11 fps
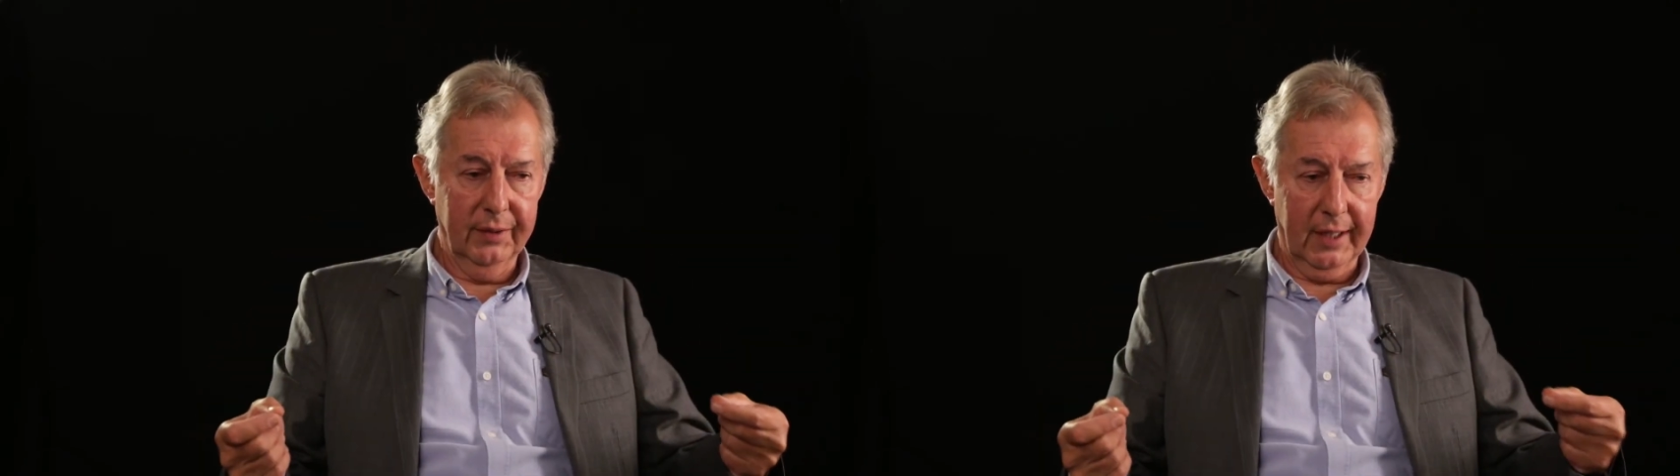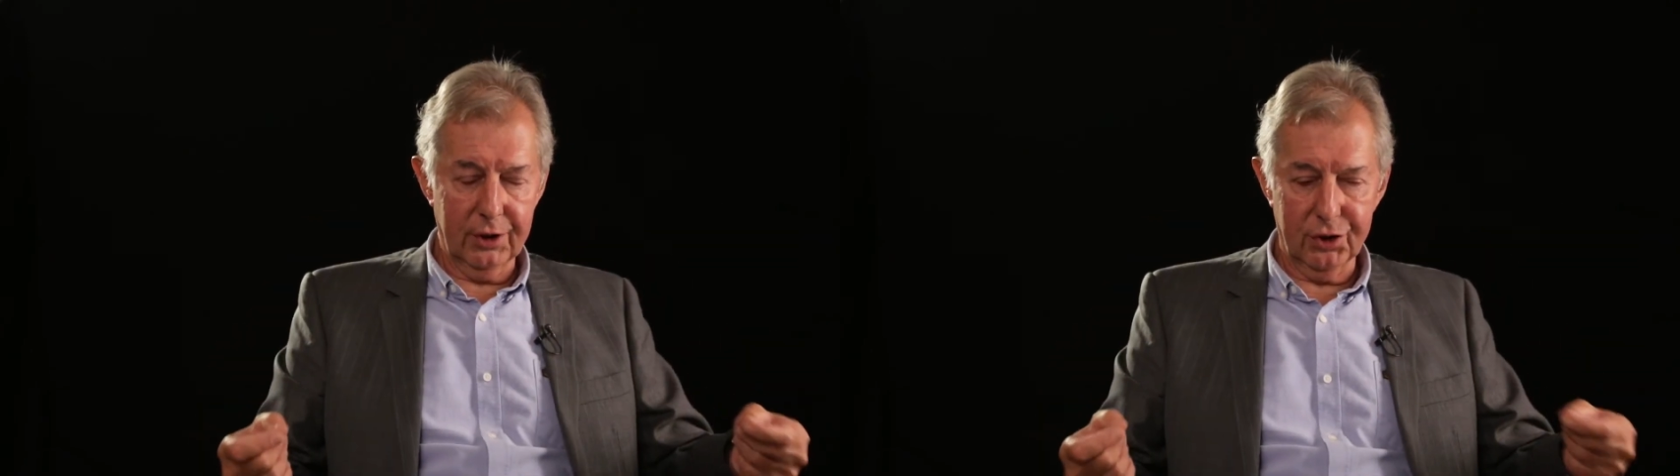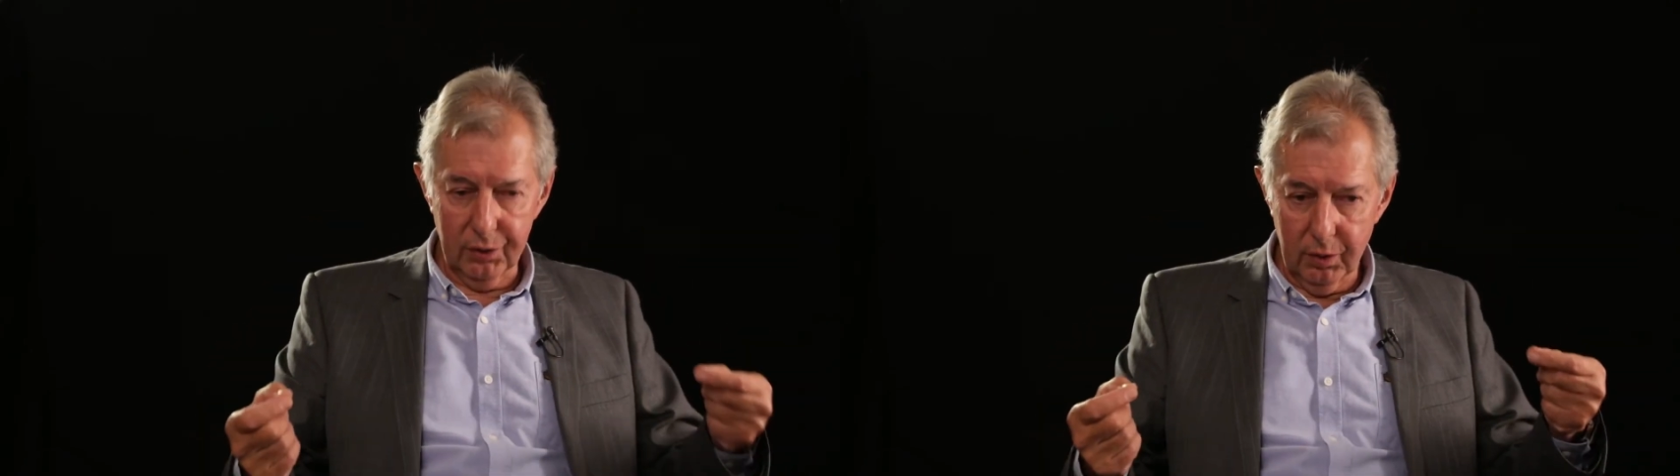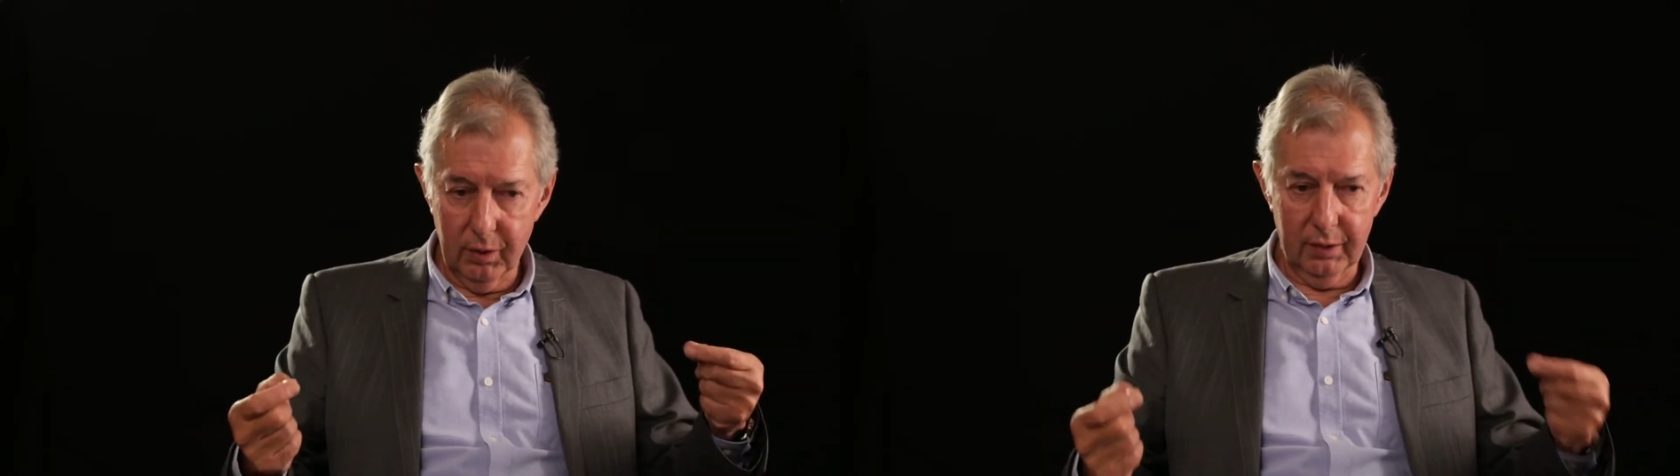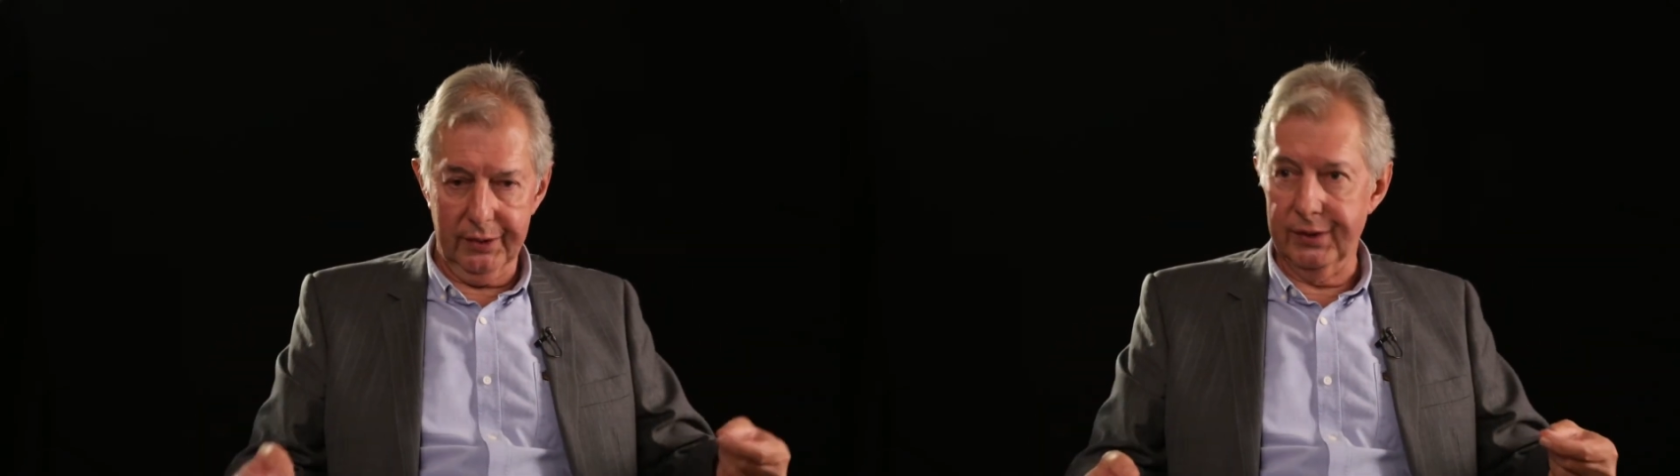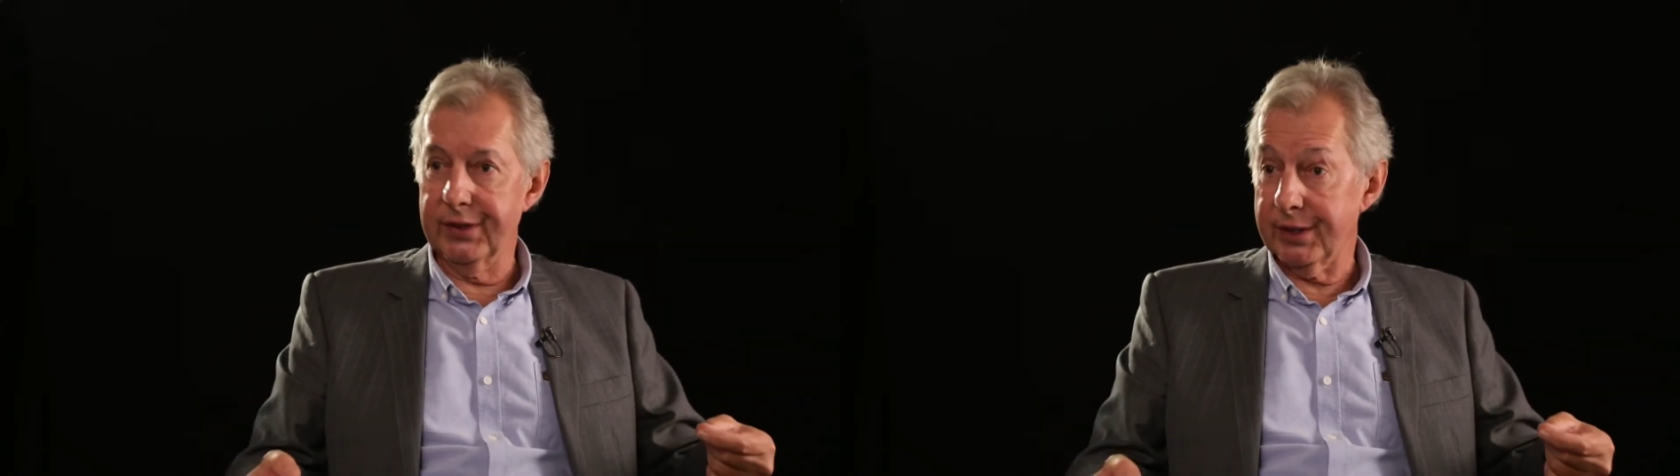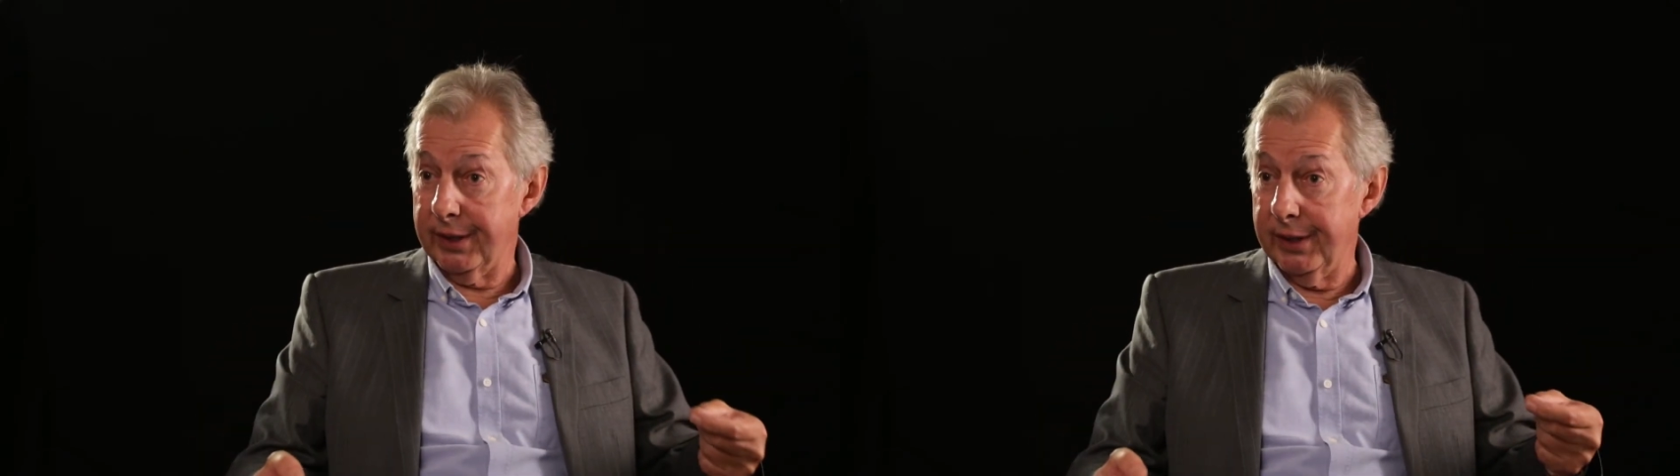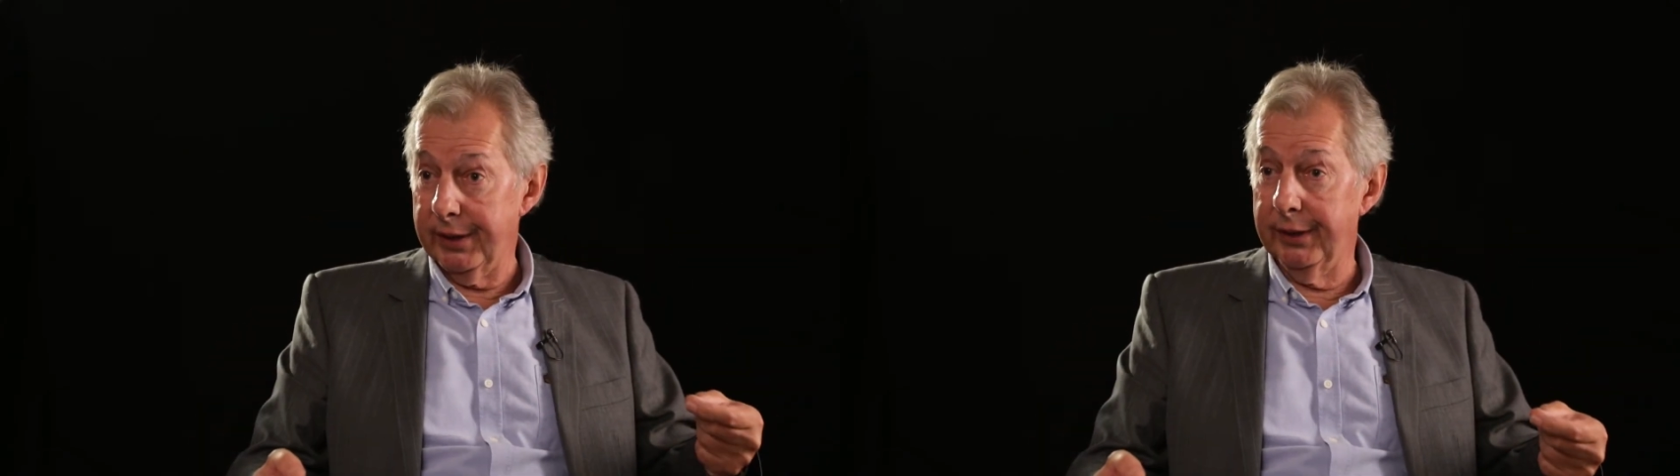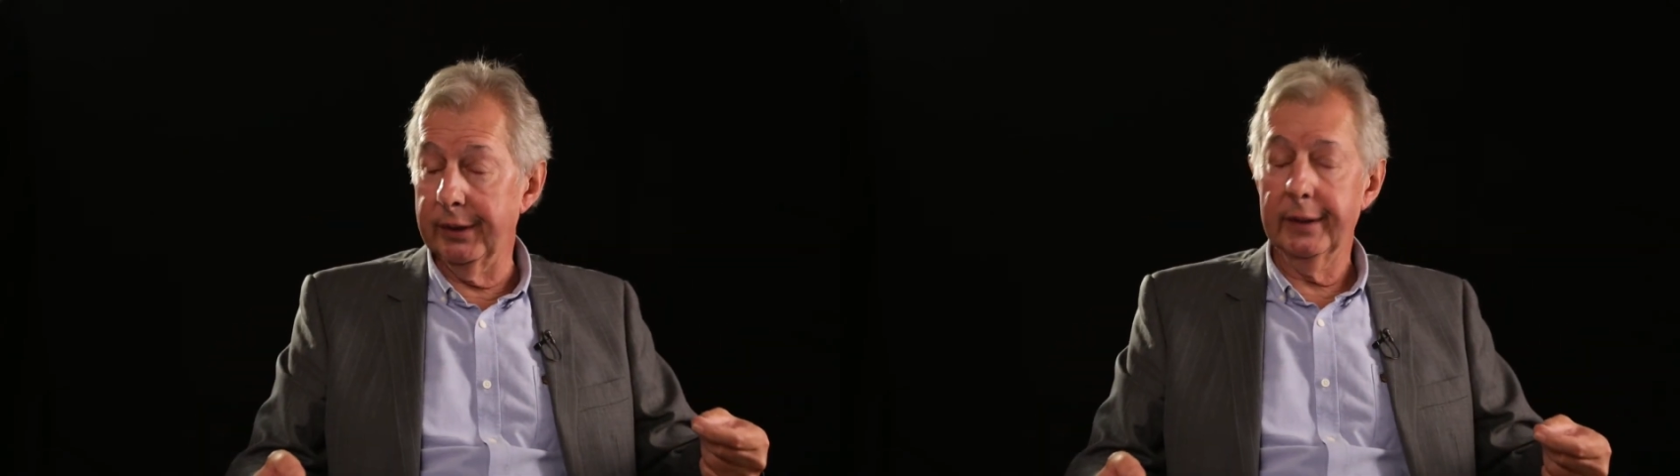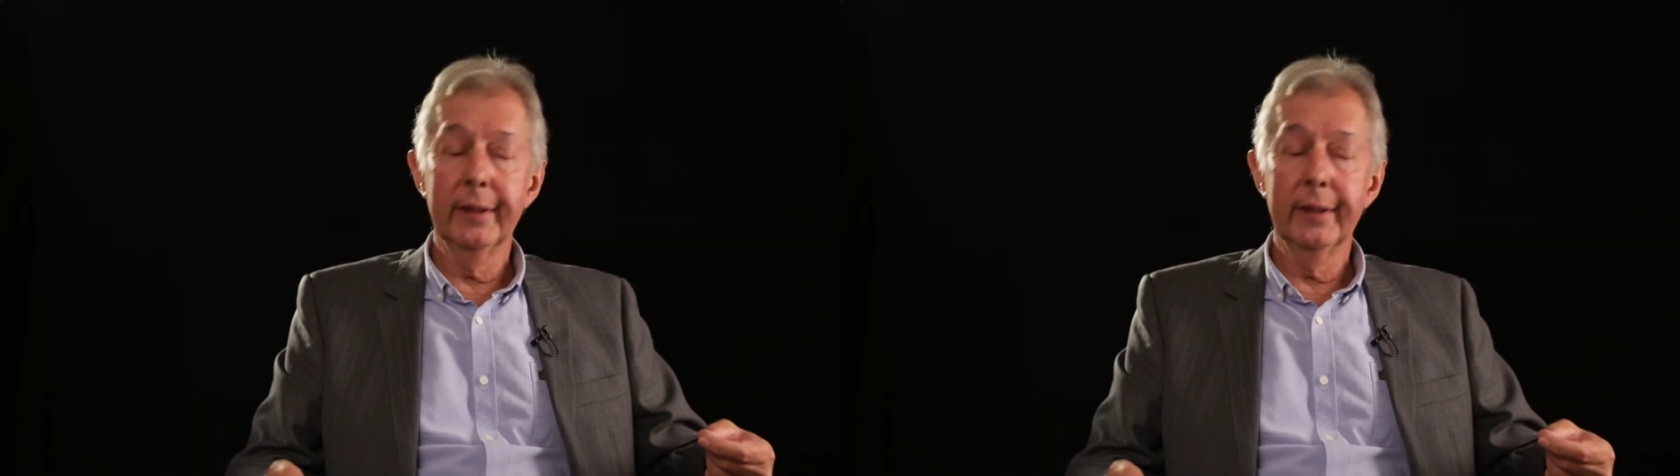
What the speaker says: national concern,